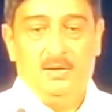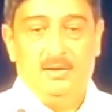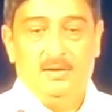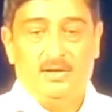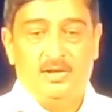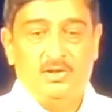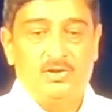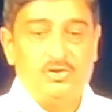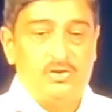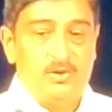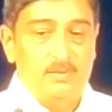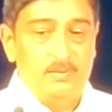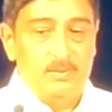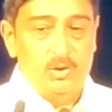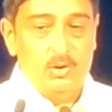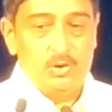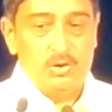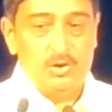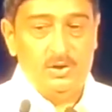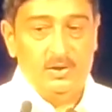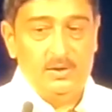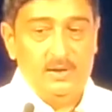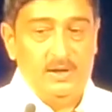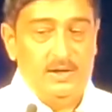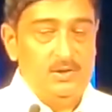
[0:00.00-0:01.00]

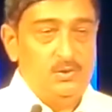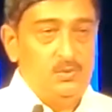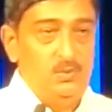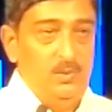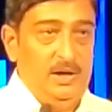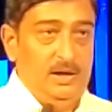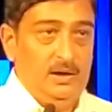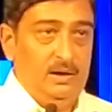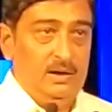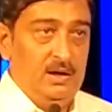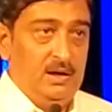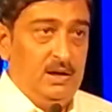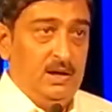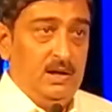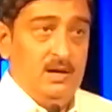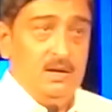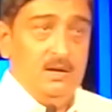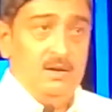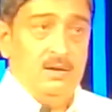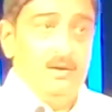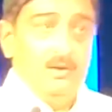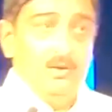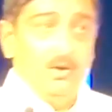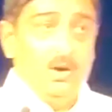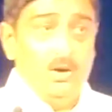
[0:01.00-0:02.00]
distribution as well.
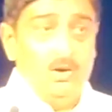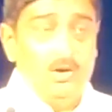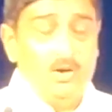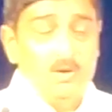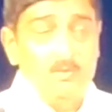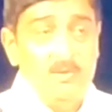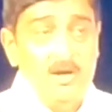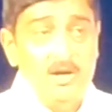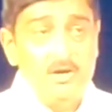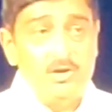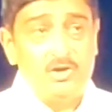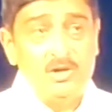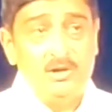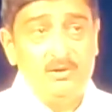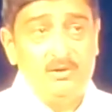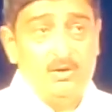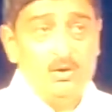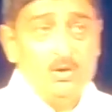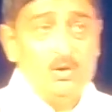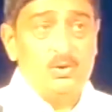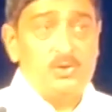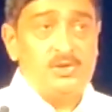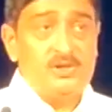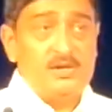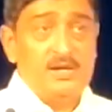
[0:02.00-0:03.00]
Not to mention
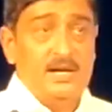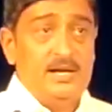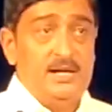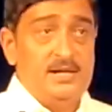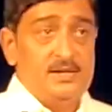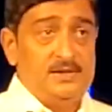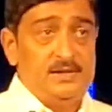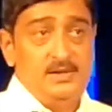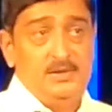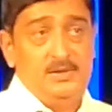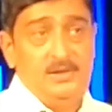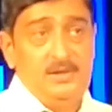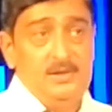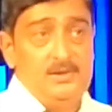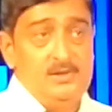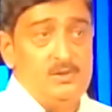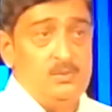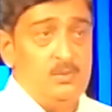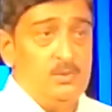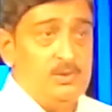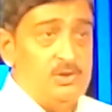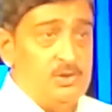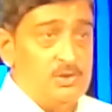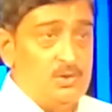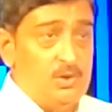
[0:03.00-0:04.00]
roadside assistance,
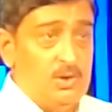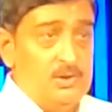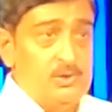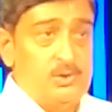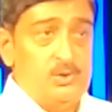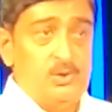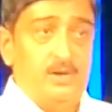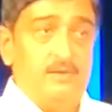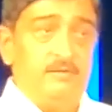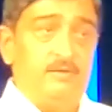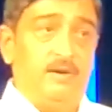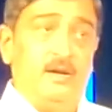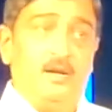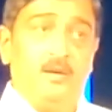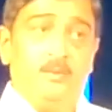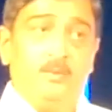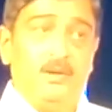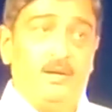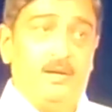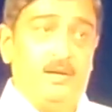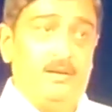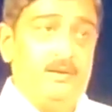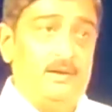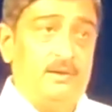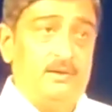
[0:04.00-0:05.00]
which is also
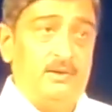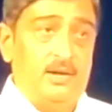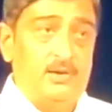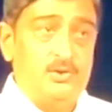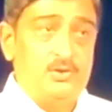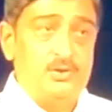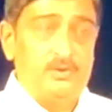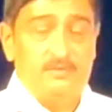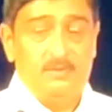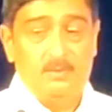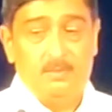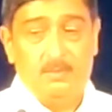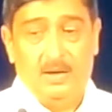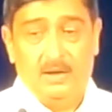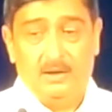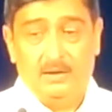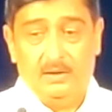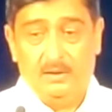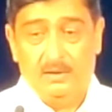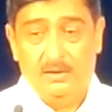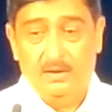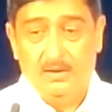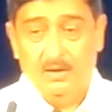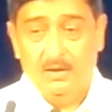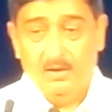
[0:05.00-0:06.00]
available at the touch of a
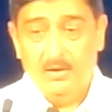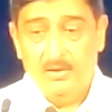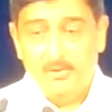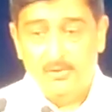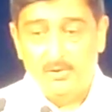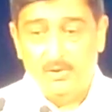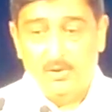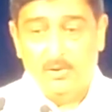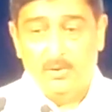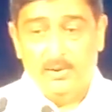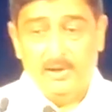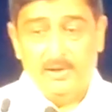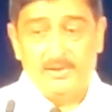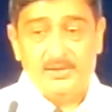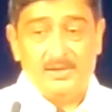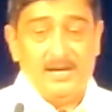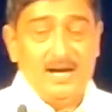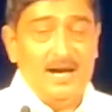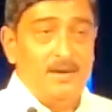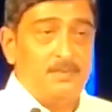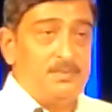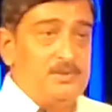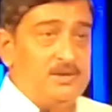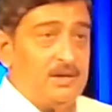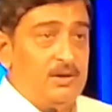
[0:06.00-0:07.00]
button. So it's
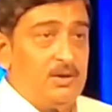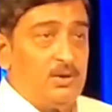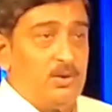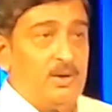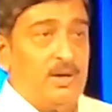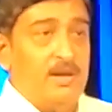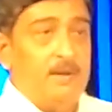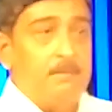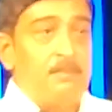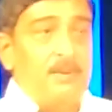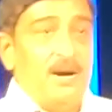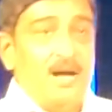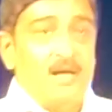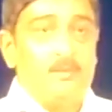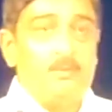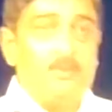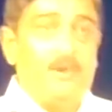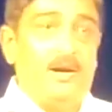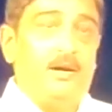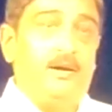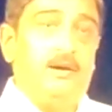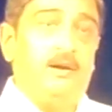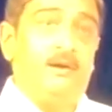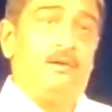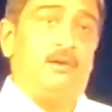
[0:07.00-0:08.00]
absolutely
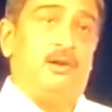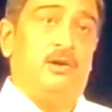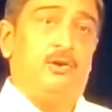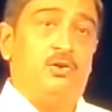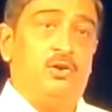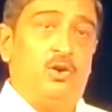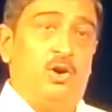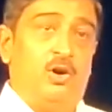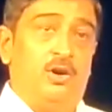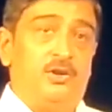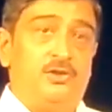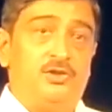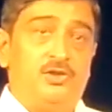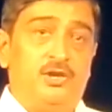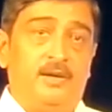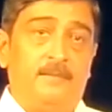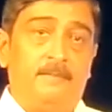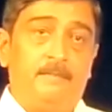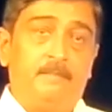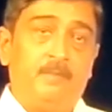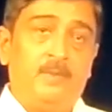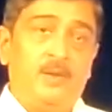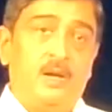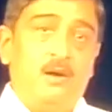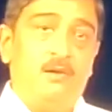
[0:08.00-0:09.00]
path-breaking
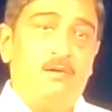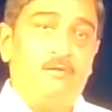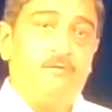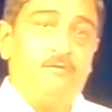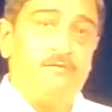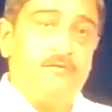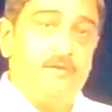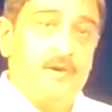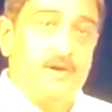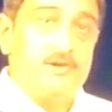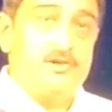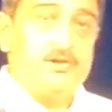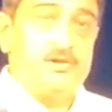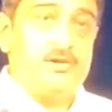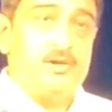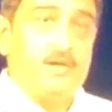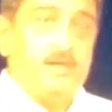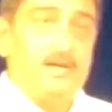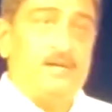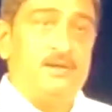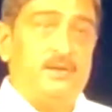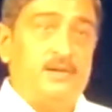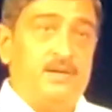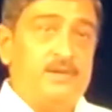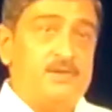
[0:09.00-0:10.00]
technology, first
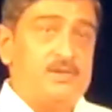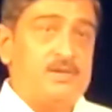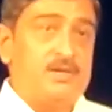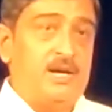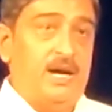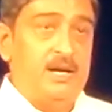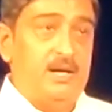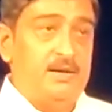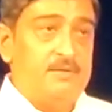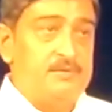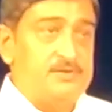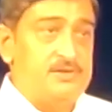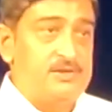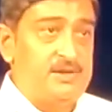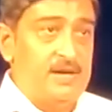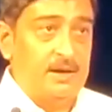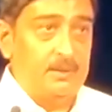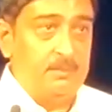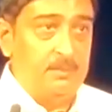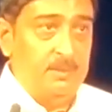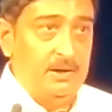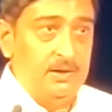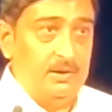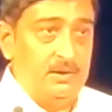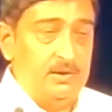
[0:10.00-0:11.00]
in this kind of
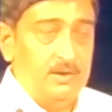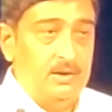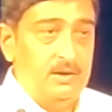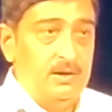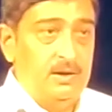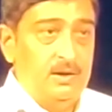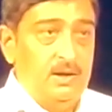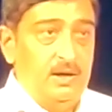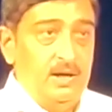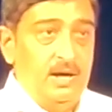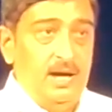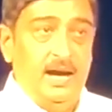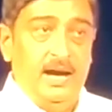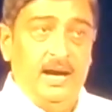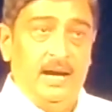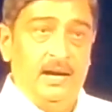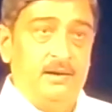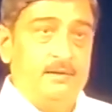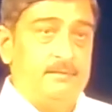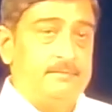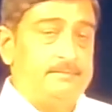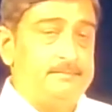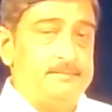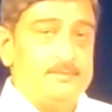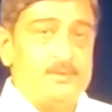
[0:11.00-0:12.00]
segment,
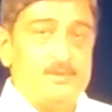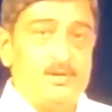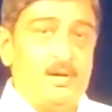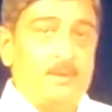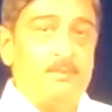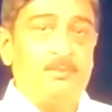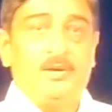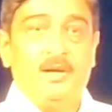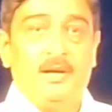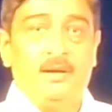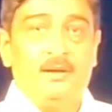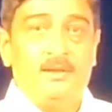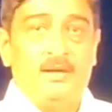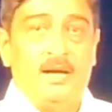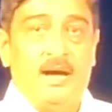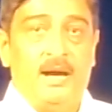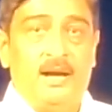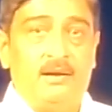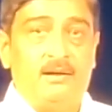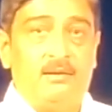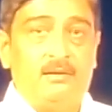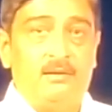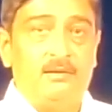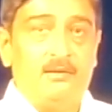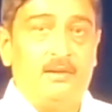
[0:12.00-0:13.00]
and something
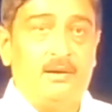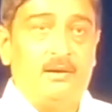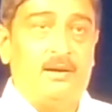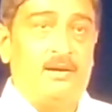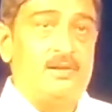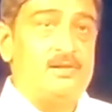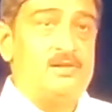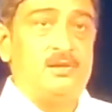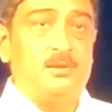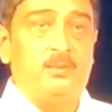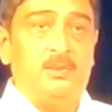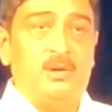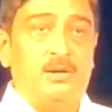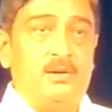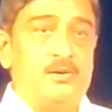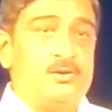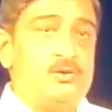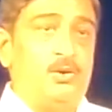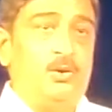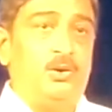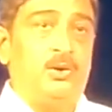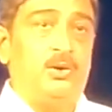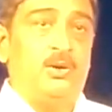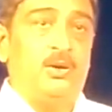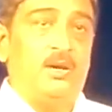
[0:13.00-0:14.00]
that the customer is
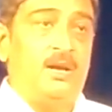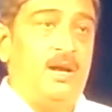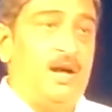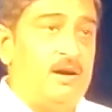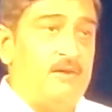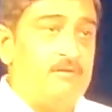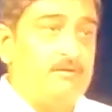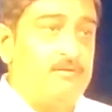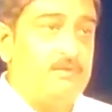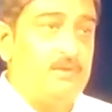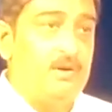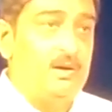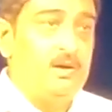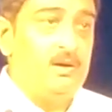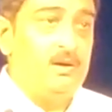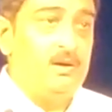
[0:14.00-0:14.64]
going to love.